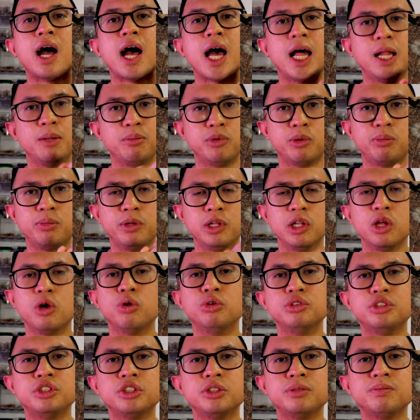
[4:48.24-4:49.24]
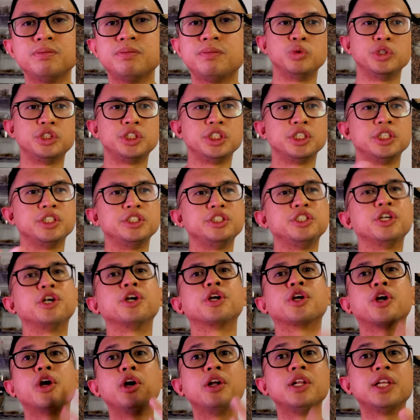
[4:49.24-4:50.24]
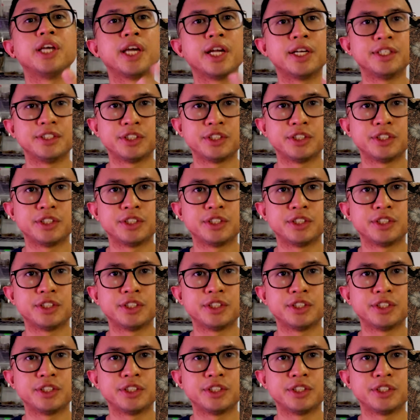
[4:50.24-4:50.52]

albopilosum, which is your curly hair